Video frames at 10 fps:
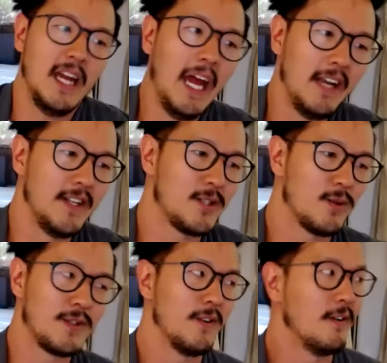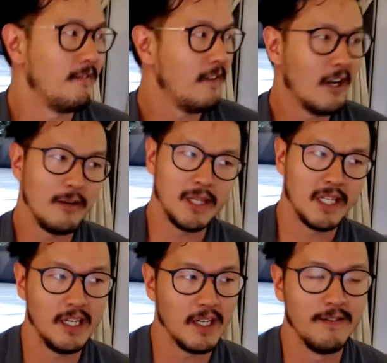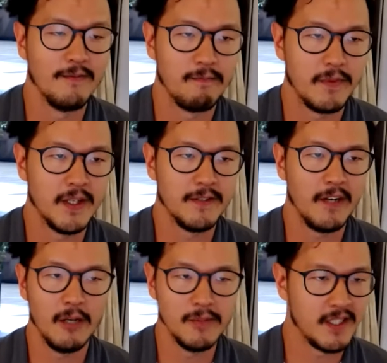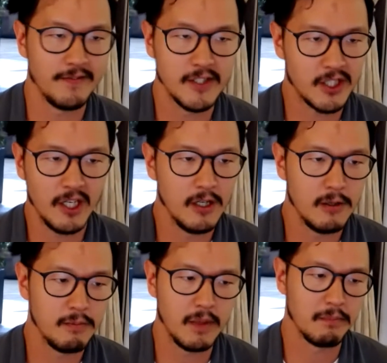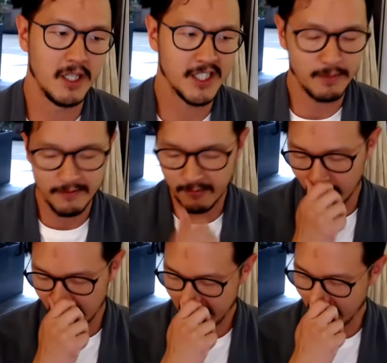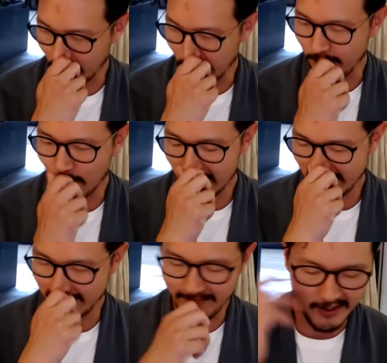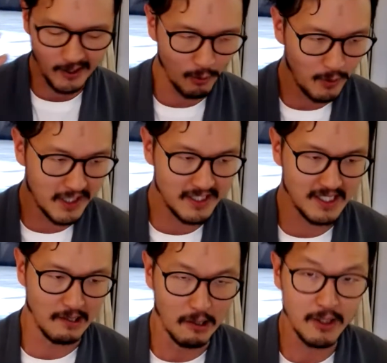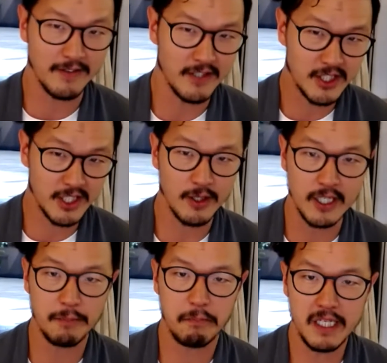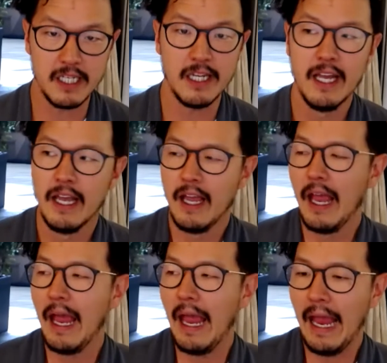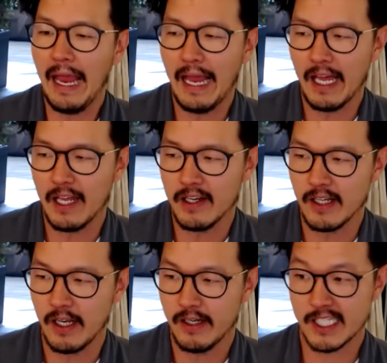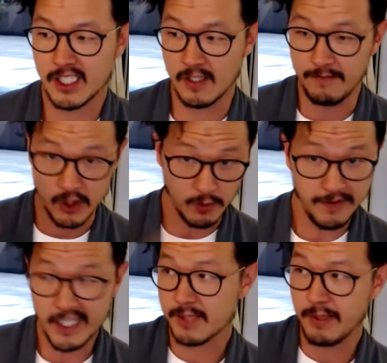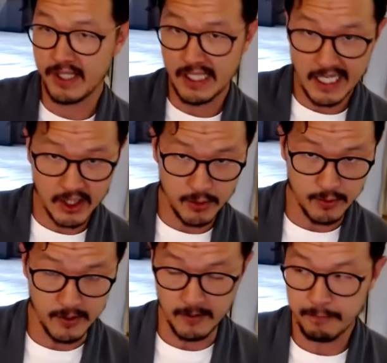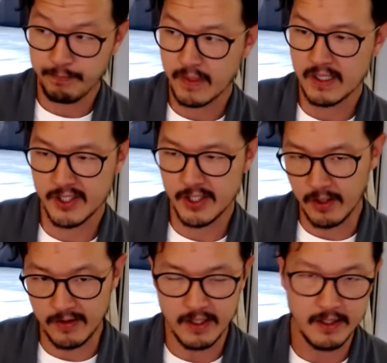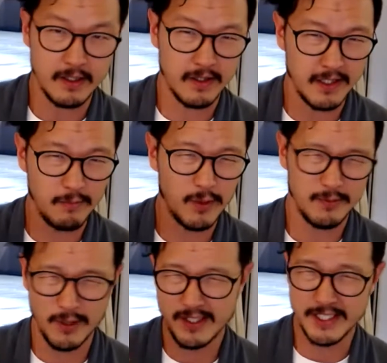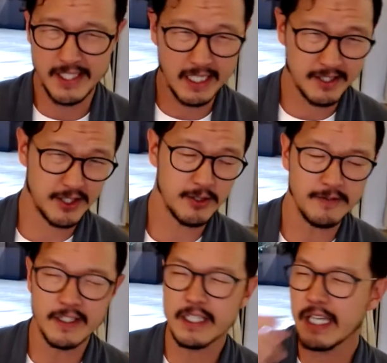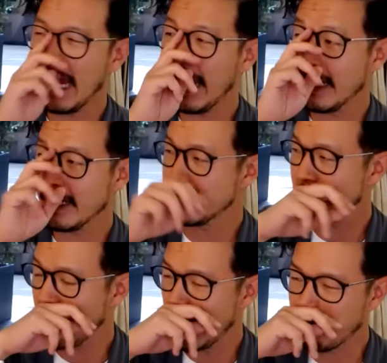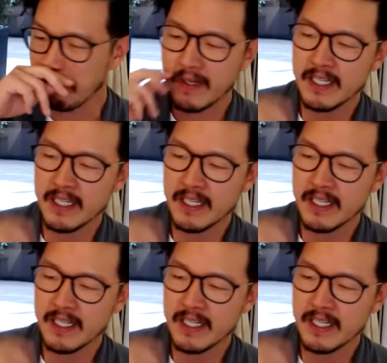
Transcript: and this was from the very beginning of the development of the show like months before you know we wanted to figure out what is the look of the show going to be and not just the visual effects but the actual show the, the, what, what's the texture of it and um,